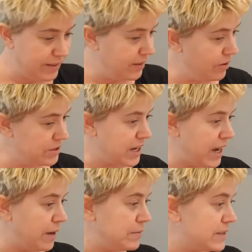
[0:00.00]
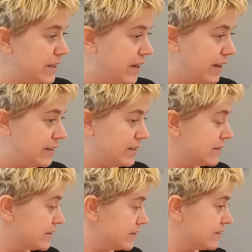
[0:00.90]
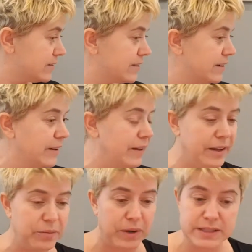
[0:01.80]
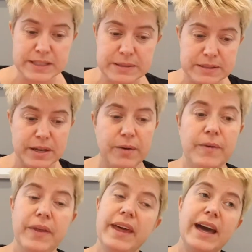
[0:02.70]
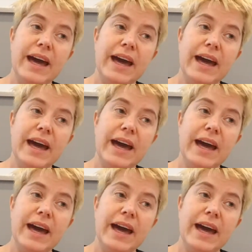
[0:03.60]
long times at once, so